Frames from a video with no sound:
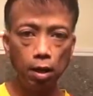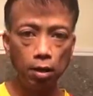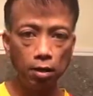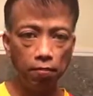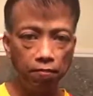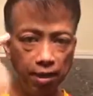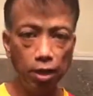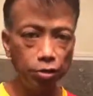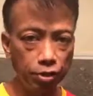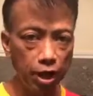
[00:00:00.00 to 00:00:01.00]
the
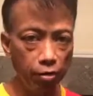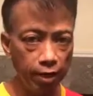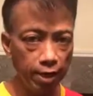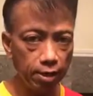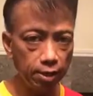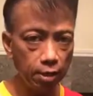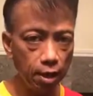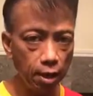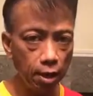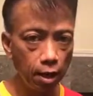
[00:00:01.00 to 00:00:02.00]
video series,
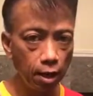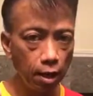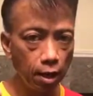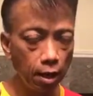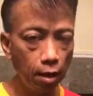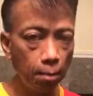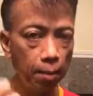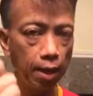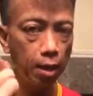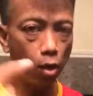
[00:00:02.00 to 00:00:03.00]

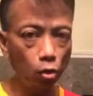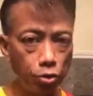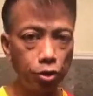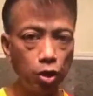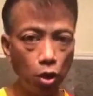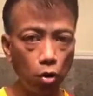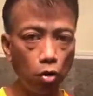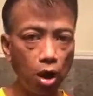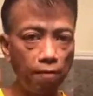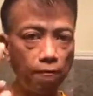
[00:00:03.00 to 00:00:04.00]
but
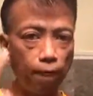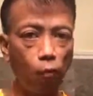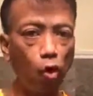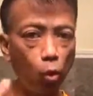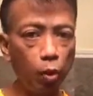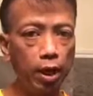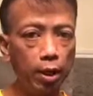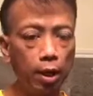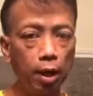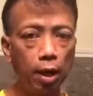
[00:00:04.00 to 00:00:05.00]
also a
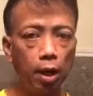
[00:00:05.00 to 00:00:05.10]
4-week